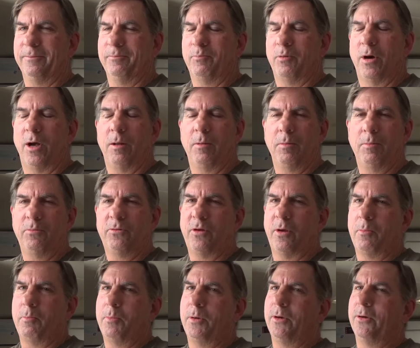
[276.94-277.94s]
Problems
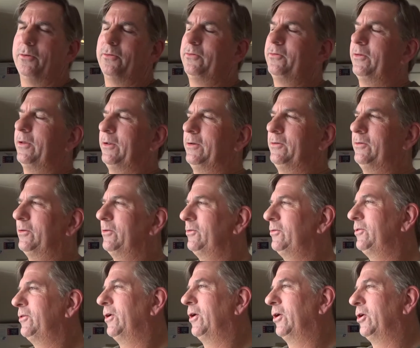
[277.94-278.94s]
on boats, they
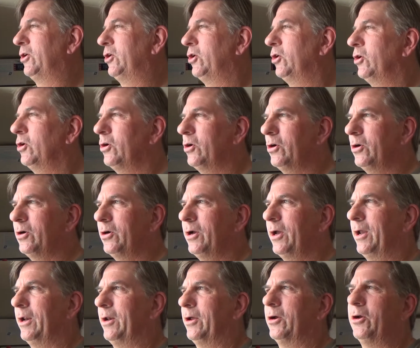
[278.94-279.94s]
just occur
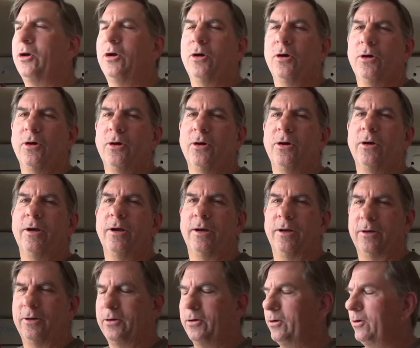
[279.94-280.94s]
and occur and
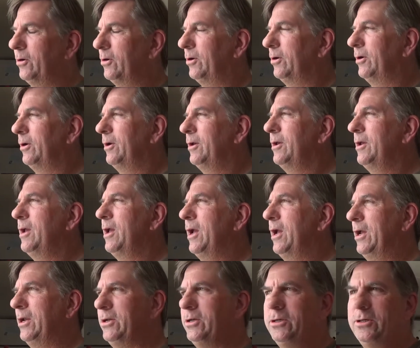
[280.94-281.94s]
occur,
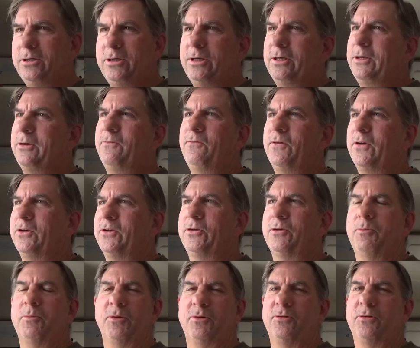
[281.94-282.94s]
and you need to fix
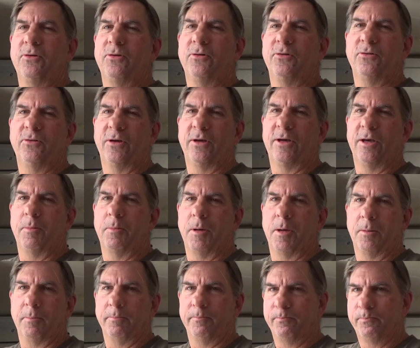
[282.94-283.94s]
them as soon as they come
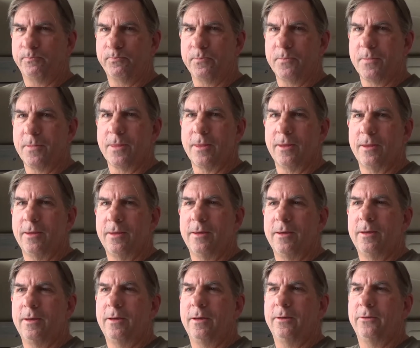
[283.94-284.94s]
up.
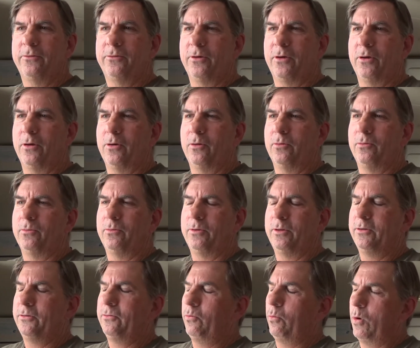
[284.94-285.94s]
So
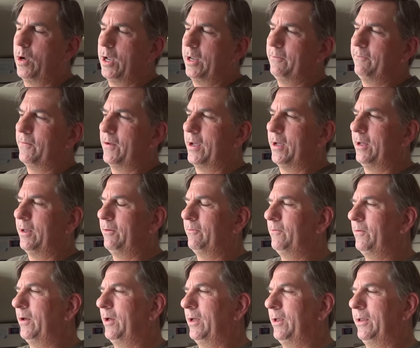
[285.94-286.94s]
this Y
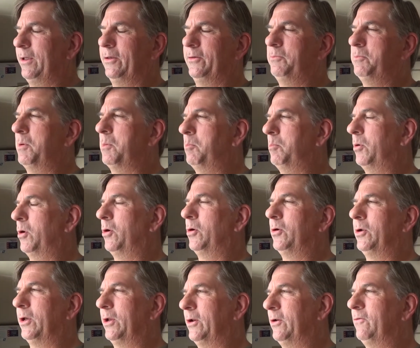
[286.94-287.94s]
valve has been
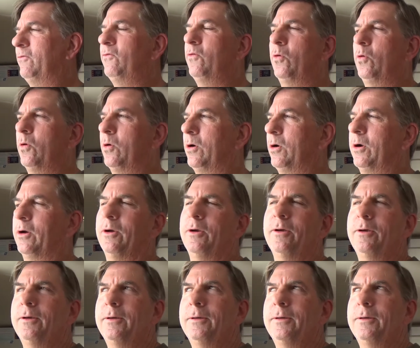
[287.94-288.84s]
broken for